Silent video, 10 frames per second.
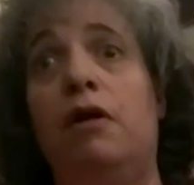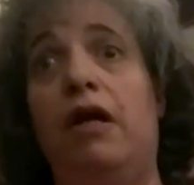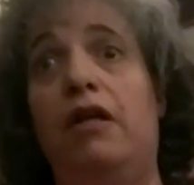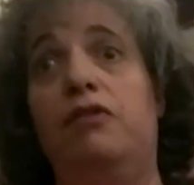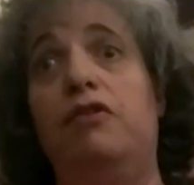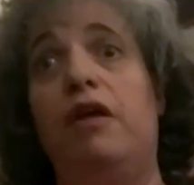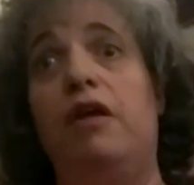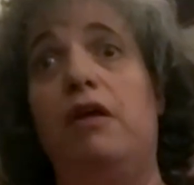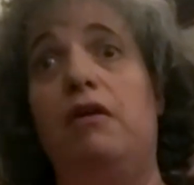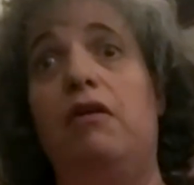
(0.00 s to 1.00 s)
It's
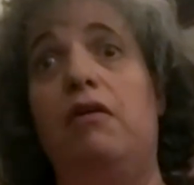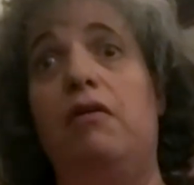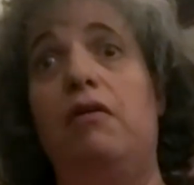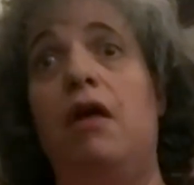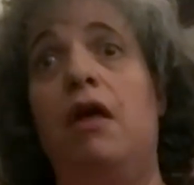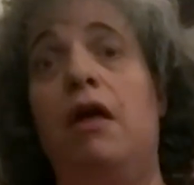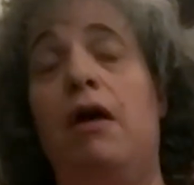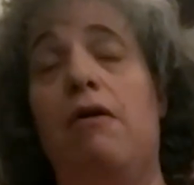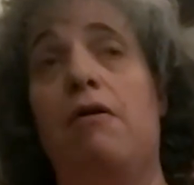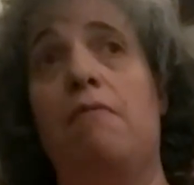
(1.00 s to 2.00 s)
like
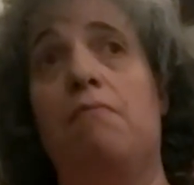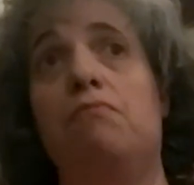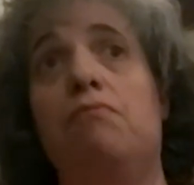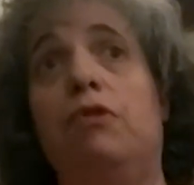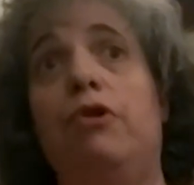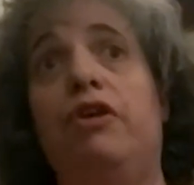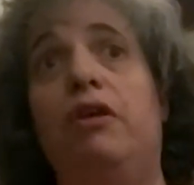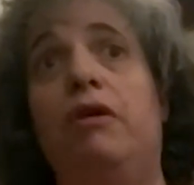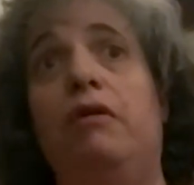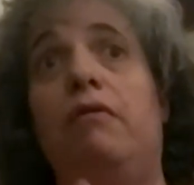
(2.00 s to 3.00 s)

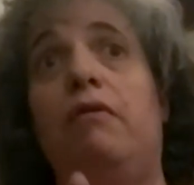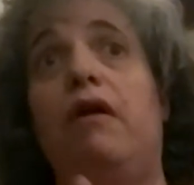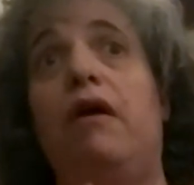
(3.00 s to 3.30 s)
looking